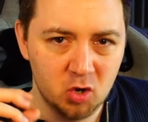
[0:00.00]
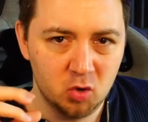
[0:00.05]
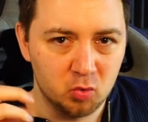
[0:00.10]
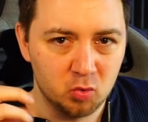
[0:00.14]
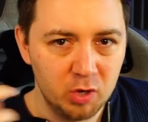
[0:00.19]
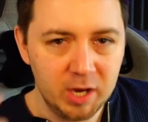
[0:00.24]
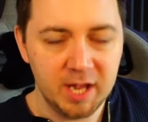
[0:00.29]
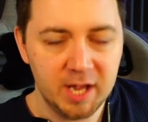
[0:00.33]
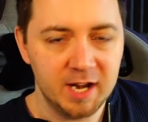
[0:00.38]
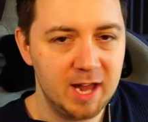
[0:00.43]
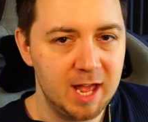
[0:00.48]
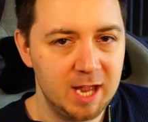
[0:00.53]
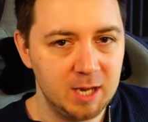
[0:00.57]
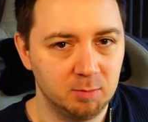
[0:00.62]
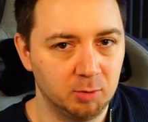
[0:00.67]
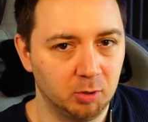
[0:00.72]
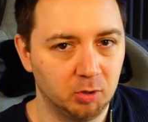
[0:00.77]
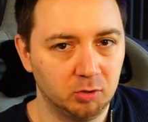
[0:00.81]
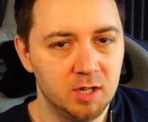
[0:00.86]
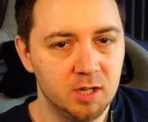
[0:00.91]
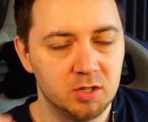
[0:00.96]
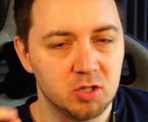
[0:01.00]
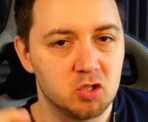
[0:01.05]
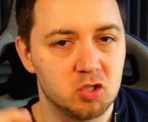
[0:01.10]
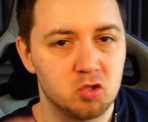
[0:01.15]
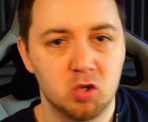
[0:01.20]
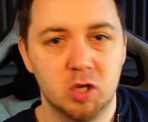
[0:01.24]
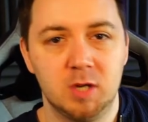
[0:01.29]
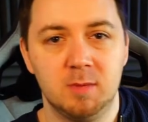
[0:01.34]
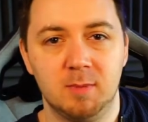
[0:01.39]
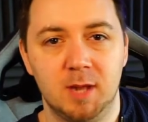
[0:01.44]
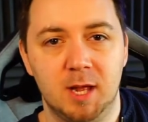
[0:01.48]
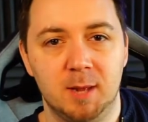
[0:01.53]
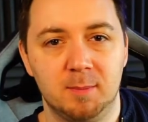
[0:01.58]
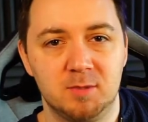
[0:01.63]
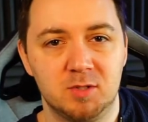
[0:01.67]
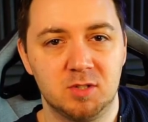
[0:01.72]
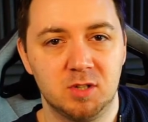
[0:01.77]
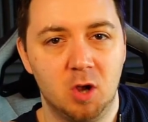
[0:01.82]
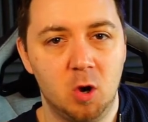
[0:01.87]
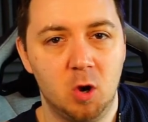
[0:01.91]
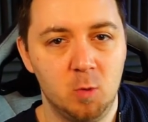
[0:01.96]
re-enable the
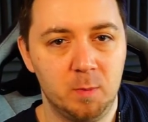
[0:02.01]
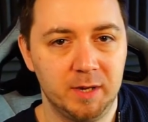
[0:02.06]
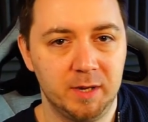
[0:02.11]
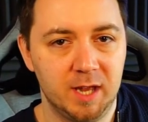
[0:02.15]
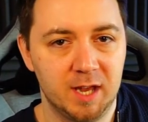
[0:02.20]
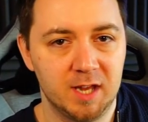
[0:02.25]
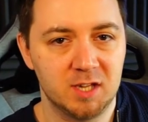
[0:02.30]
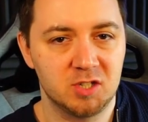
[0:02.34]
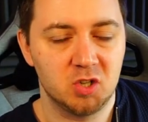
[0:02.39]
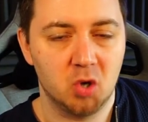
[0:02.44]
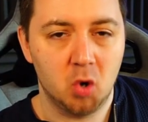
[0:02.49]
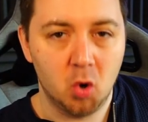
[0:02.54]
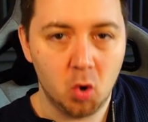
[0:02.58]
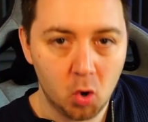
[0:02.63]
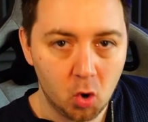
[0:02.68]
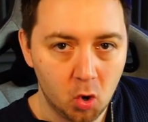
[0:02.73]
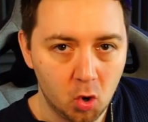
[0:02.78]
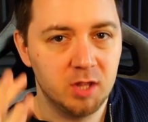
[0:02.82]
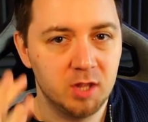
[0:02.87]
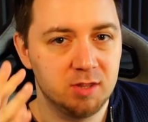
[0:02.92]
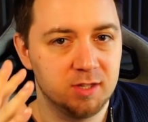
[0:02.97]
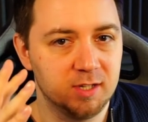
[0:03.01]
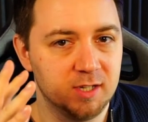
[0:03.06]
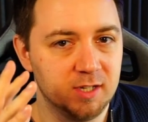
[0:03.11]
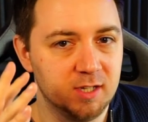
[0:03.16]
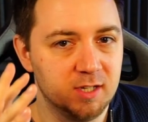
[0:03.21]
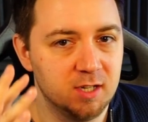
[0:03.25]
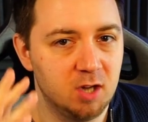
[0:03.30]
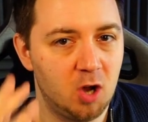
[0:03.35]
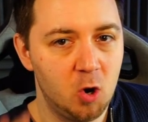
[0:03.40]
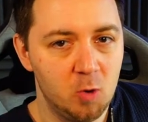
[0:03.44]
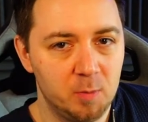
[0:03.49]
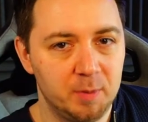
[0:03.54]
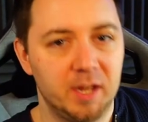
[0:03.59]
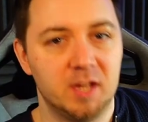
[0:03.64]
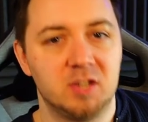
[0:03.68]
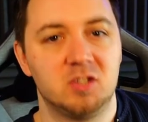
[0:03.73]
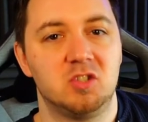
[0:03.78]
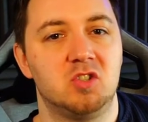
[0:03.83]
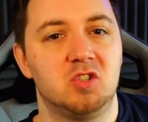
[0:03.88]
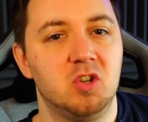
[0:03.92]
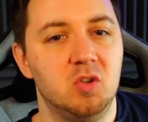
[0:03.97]
Streamlabs O B S or the O B
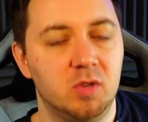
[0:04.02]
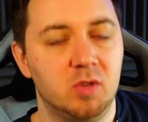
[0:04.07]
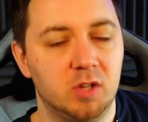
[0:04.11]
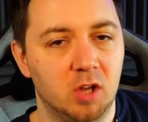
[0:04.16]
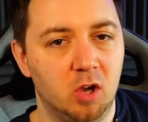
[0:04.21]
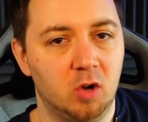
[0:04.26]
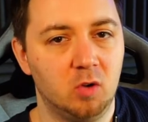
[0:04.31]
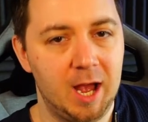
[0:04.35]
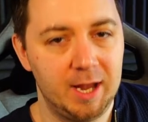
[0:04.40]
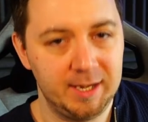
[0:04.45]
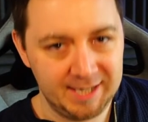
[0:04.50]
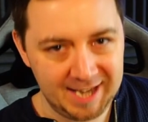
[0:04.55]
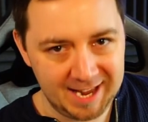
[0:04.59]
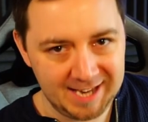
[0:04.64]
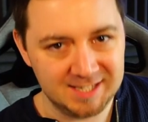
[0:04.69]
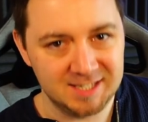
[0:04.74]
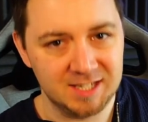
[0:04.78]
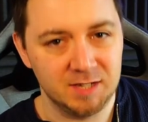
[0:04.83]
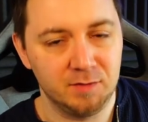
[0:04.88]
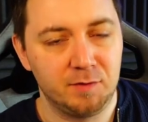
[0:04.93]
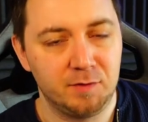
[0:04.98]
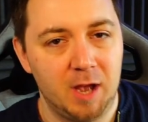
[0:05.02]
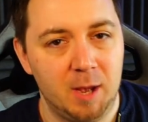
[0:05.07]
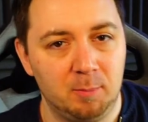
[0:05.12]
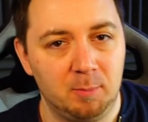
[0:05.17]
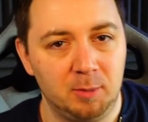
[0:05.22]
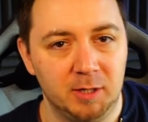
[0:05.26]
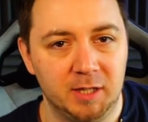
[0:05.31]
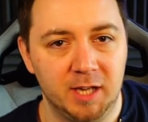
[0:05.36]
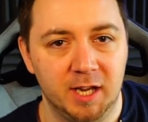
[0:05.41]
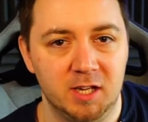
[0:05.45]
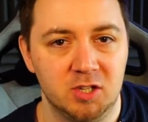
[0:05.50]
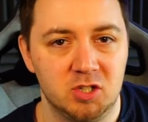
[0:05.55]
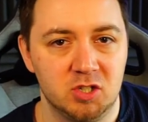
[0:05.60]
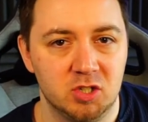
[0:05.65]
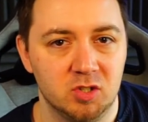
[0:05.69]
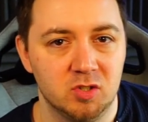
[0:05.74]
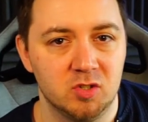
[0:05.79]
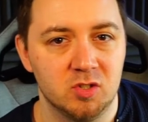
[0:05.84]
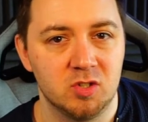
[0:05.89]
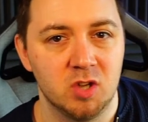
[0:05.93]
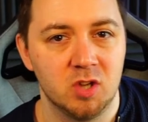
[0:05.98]
S Studio native
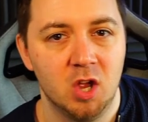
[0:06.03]
applications